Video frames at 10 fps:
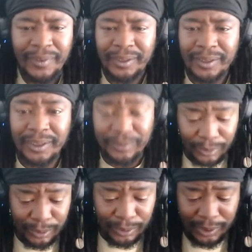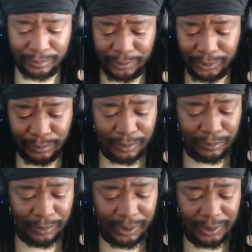Thanks for rolling up. I'm
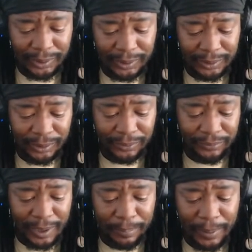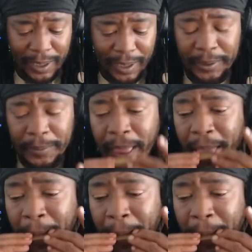TwoBlunt Marley. This is Certified Pothead.